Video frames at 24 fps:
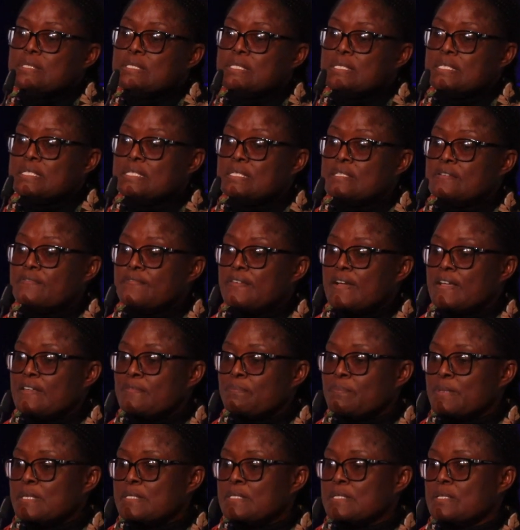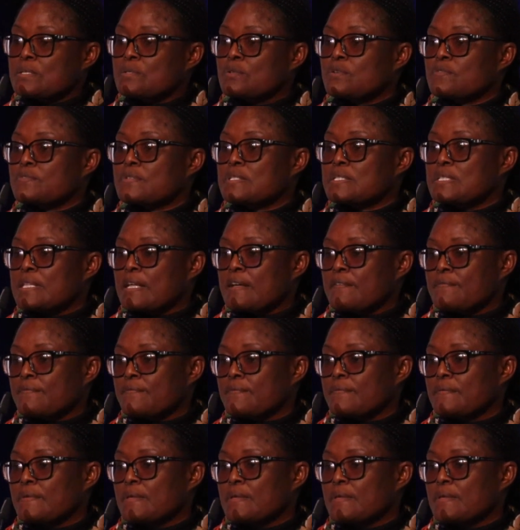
65% of staff